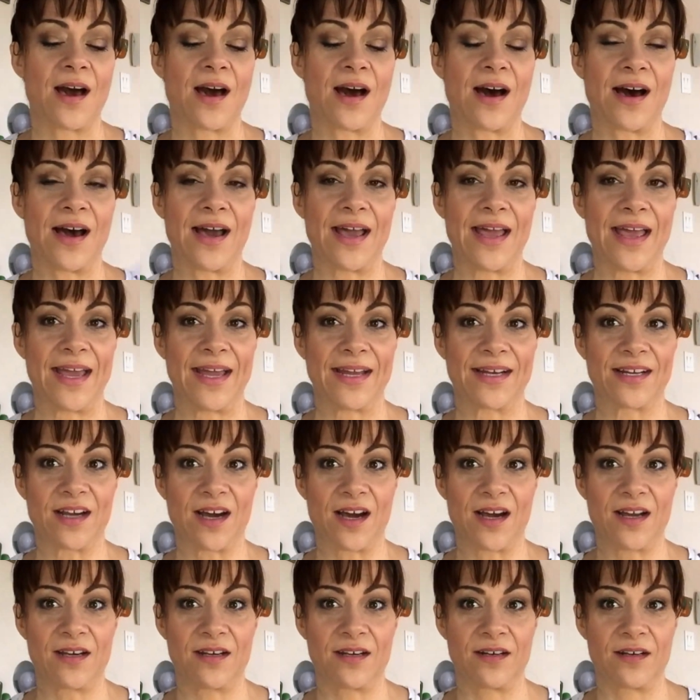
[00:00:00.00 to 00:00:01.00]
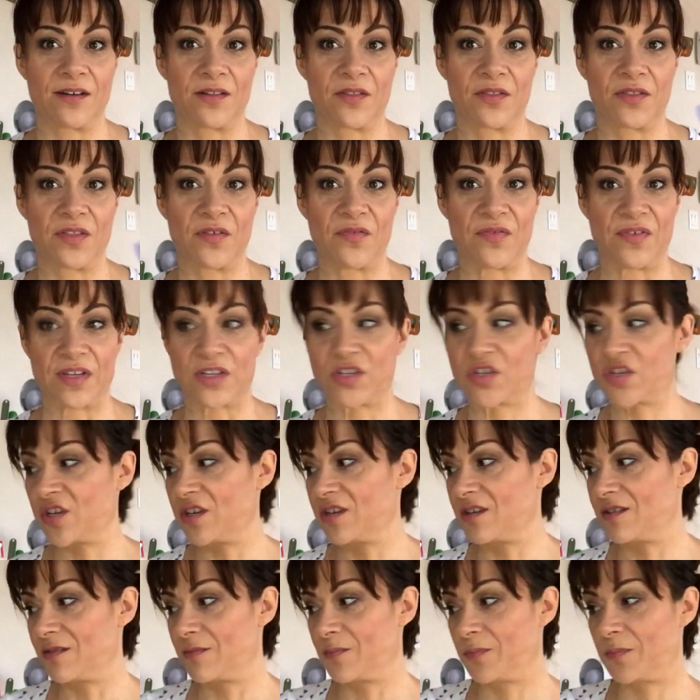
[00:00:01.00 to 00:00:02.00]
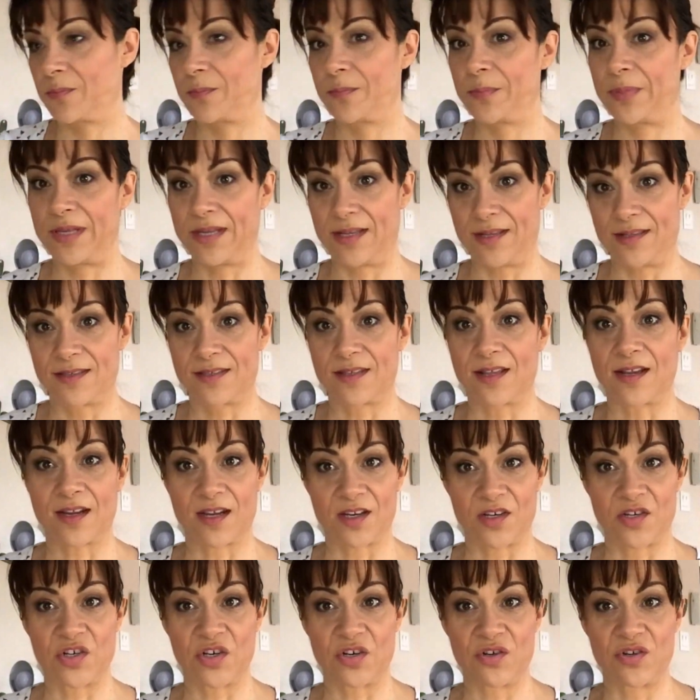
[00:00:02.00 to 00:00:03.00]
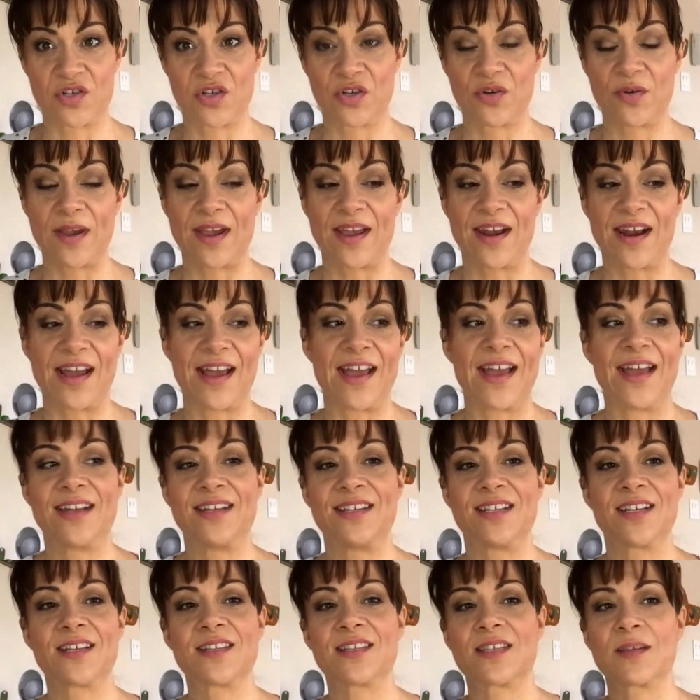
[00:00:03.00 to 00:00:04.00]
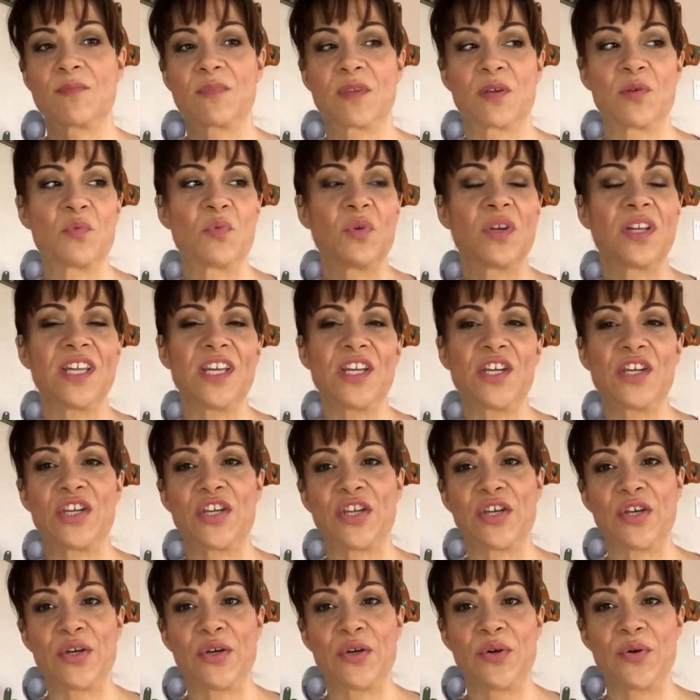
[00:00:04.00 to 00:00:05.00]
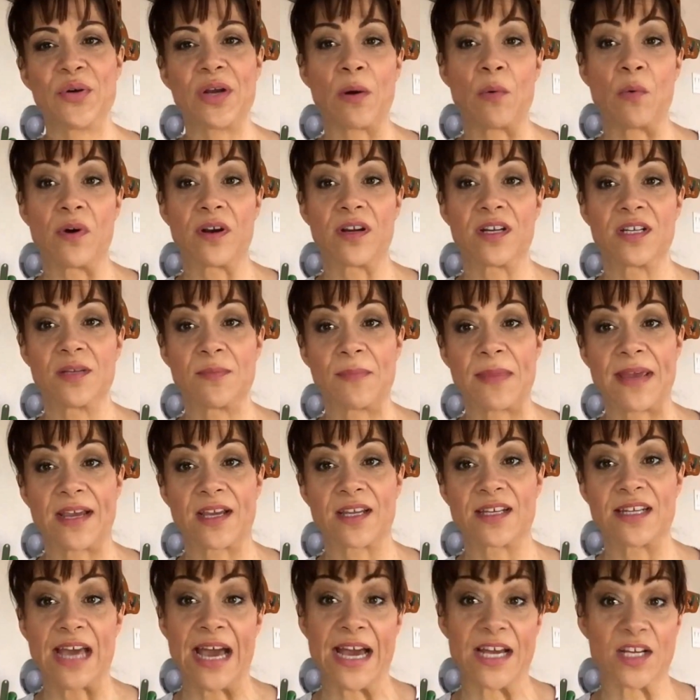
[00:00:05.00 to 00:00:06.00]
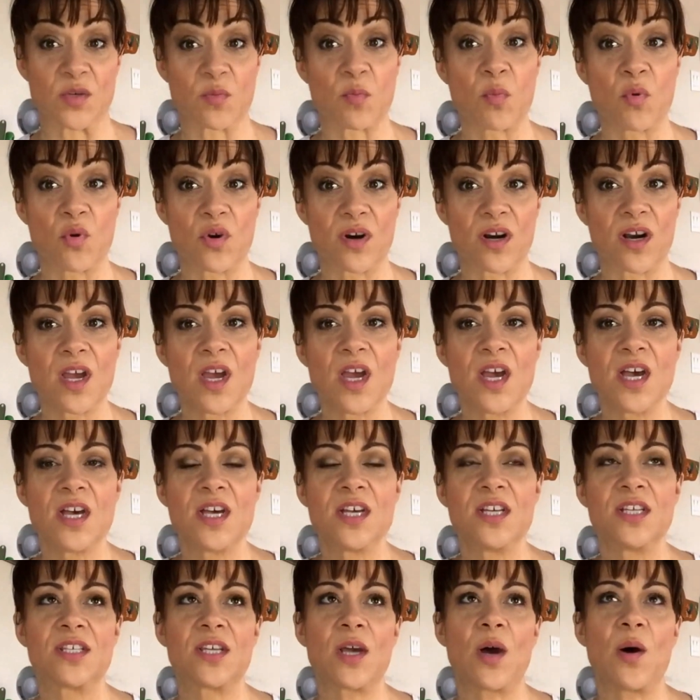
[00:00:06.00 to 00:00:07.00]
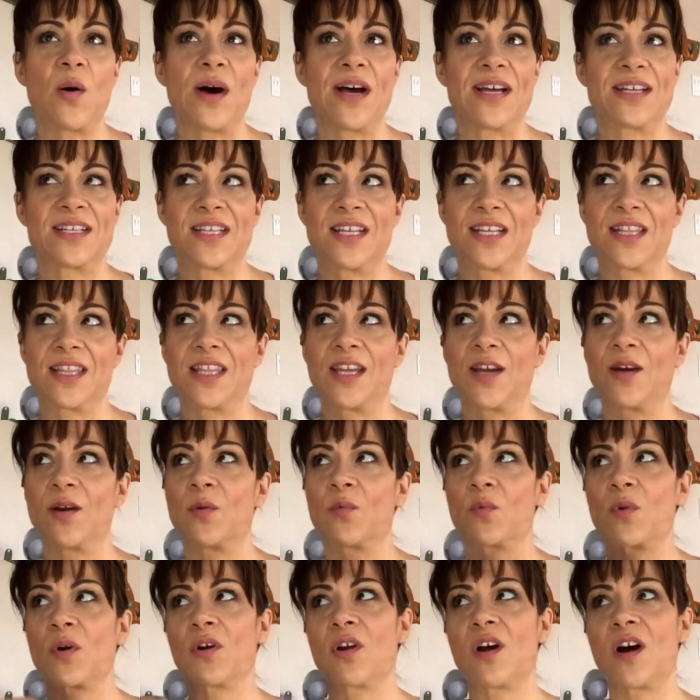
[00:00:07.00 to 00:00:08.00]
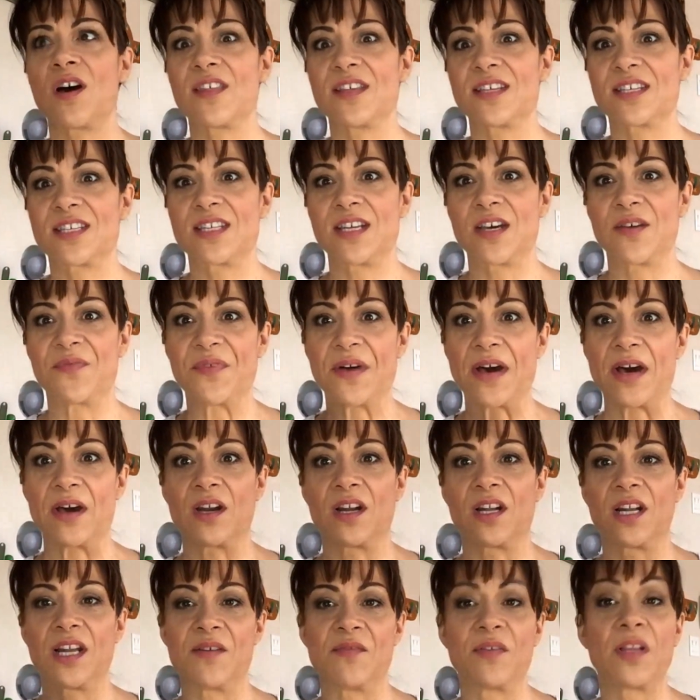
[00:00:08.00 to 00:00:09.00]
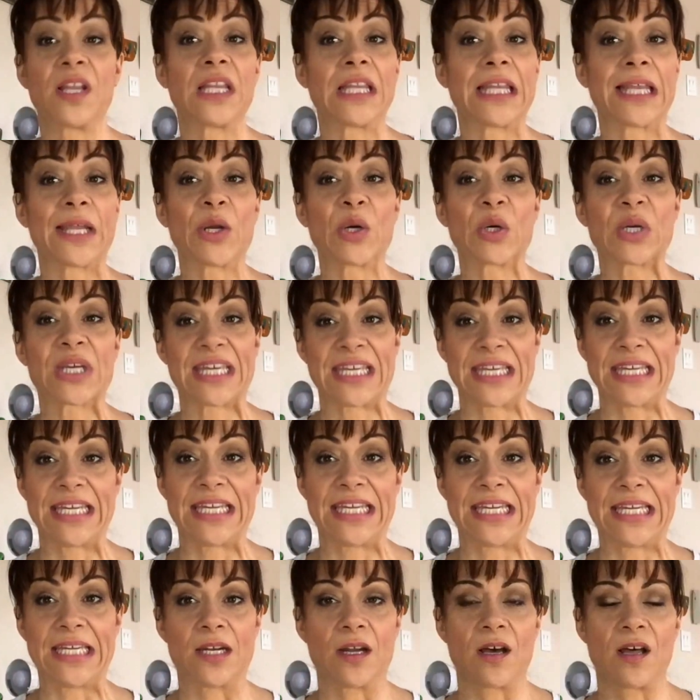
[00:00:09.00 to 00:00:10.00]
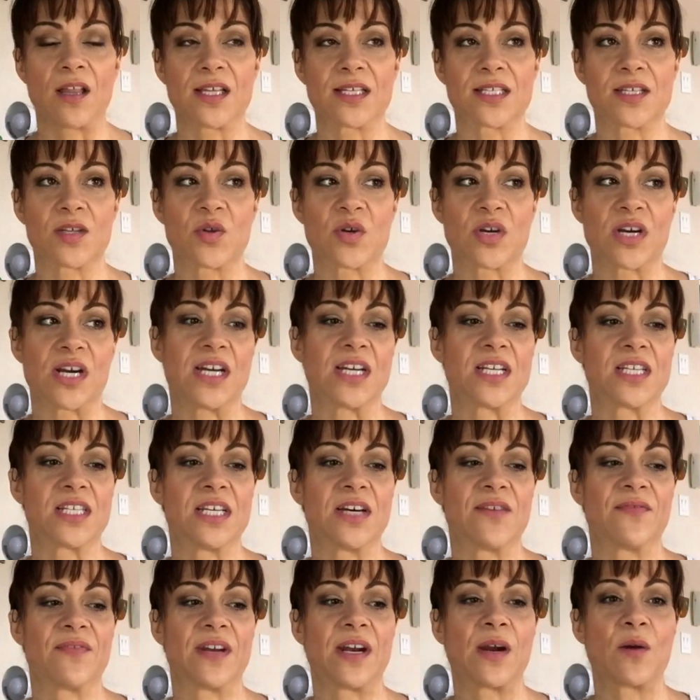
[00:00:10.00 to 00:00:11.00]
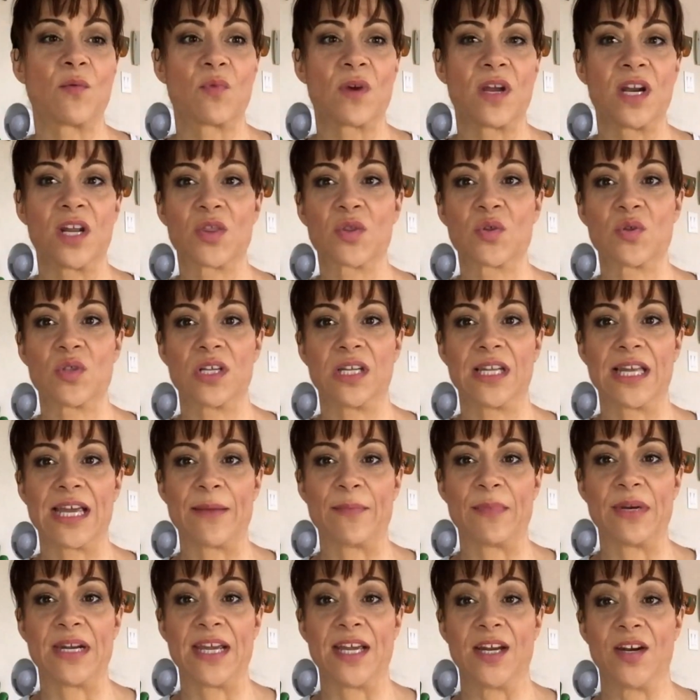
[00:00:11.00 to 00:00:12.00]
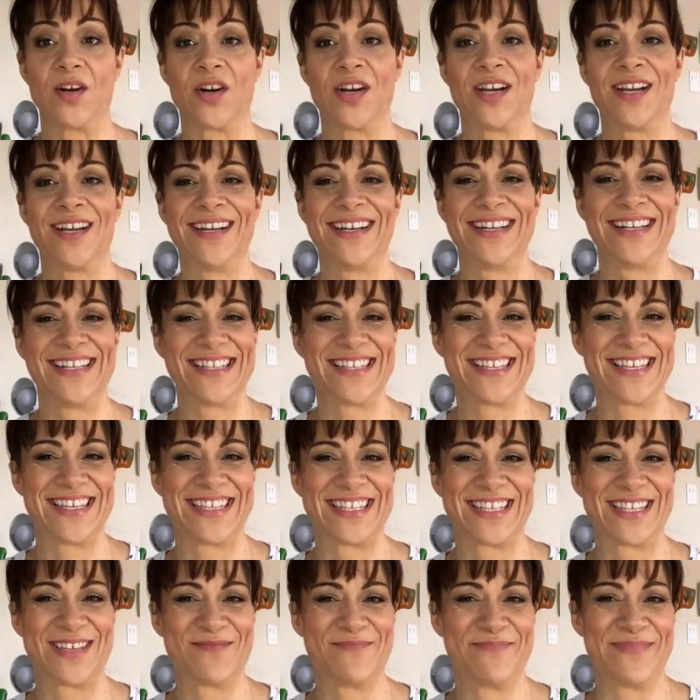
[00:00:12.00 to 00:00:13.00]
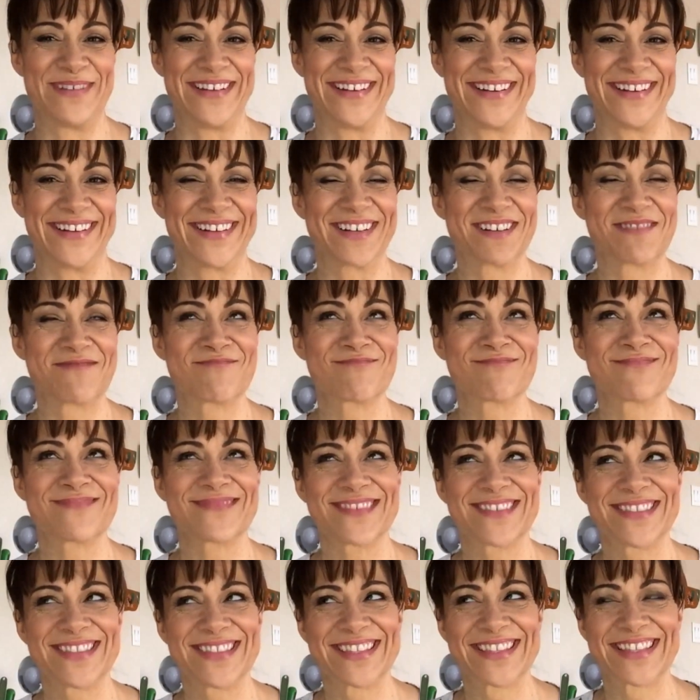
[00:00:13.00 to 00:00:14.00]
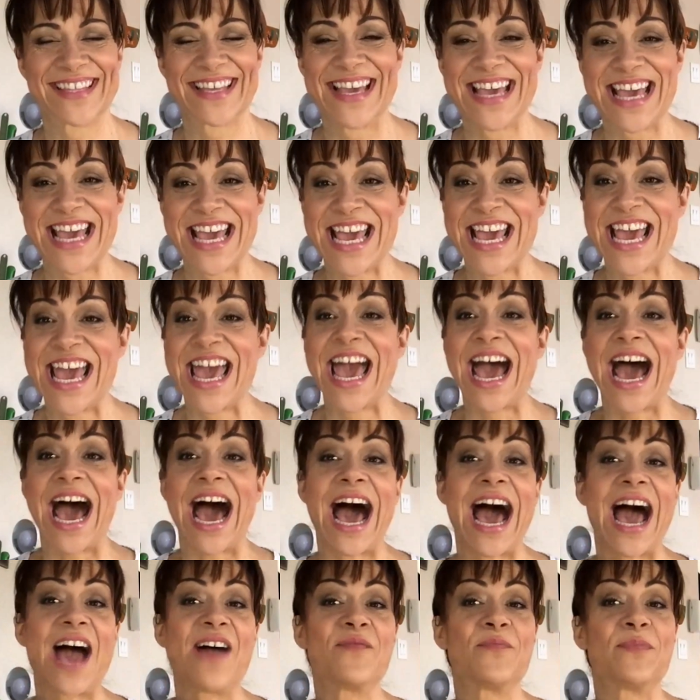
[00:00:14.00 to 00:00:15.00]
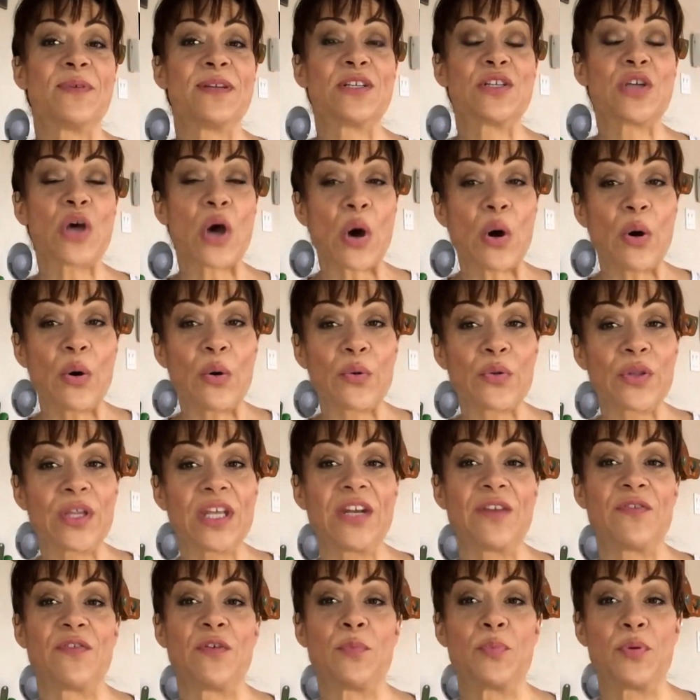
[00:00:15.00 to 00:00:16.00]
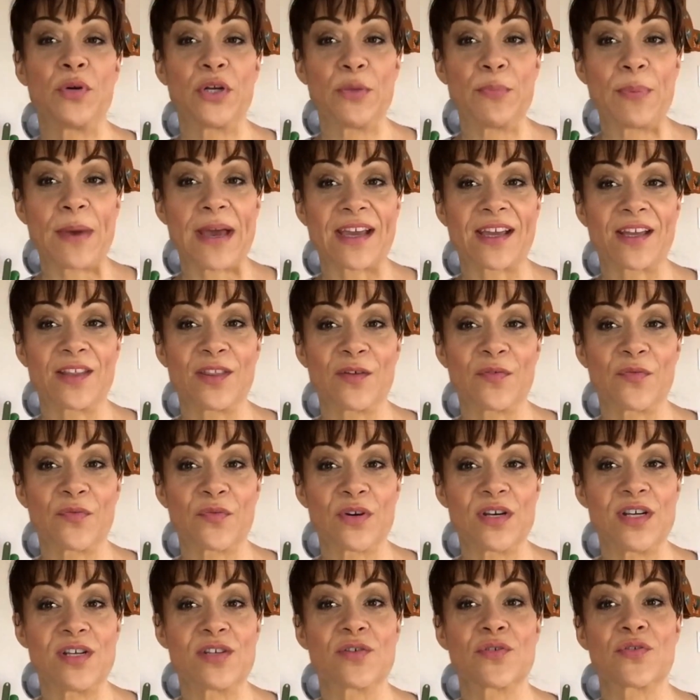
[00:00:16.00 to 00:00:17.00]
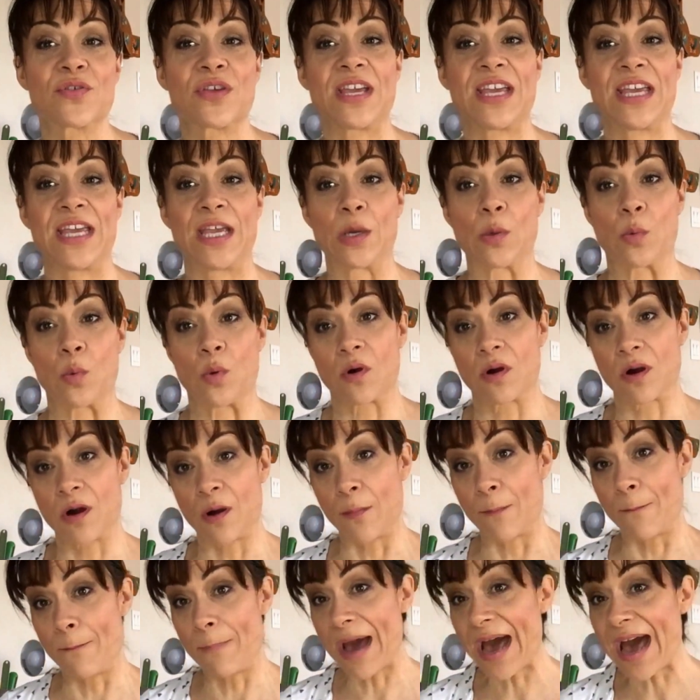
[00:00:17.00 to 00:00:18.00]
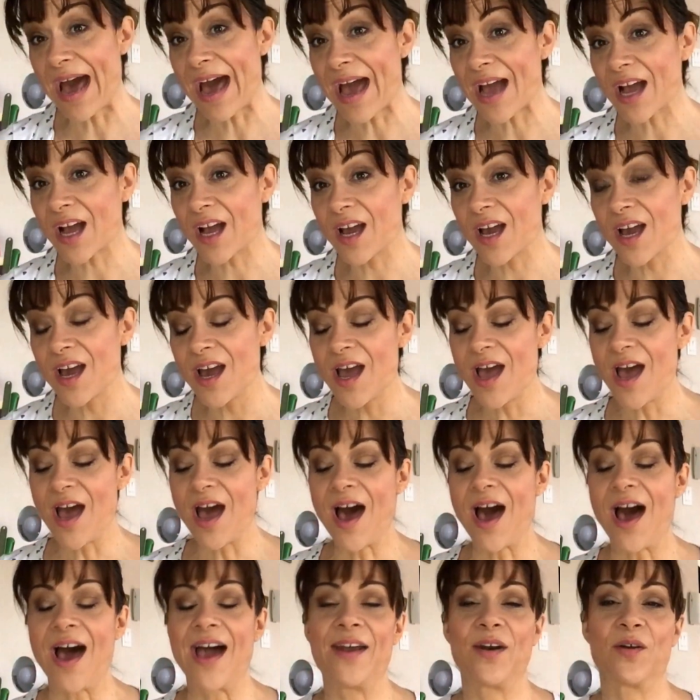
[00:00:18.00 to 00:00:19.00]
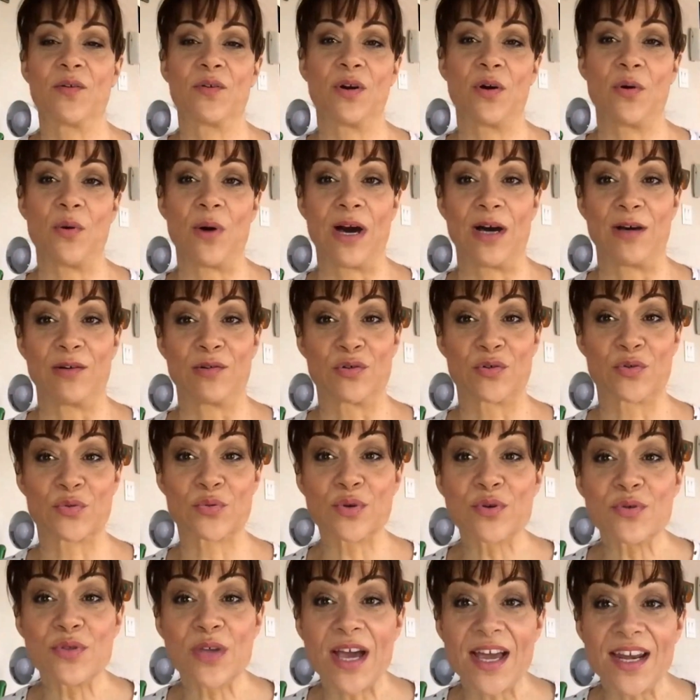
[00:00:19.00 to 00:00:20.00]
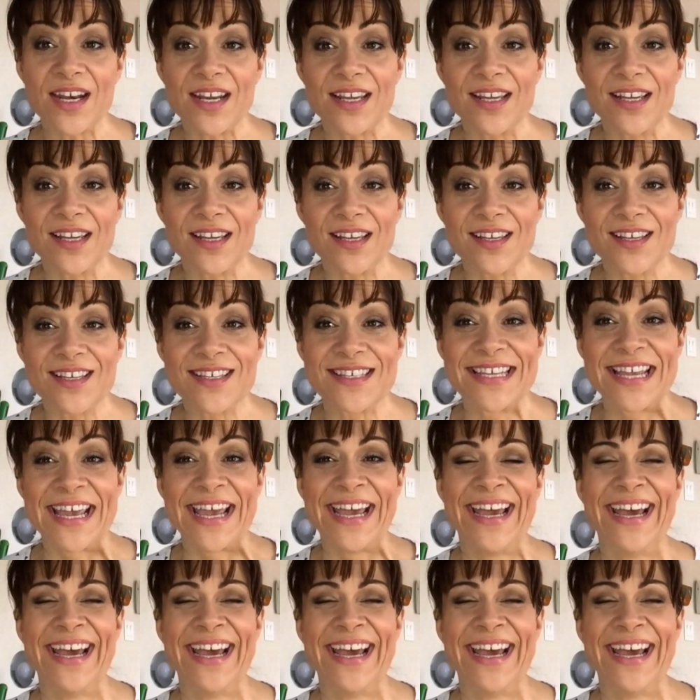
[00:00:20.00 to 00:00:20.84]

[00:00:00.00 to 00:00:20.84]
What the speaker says: I had gotten the Frixion pens like I showed you, and I had done something really cute, and I wanted to make a dashboard. So I sit there and wrote all this stuff out, a lovely little key and all this other kind of stuff, and I run it through the laminator and it disappeared. I've been told that if you put it back in the freezer, the ink will come back. I don't know how true that is.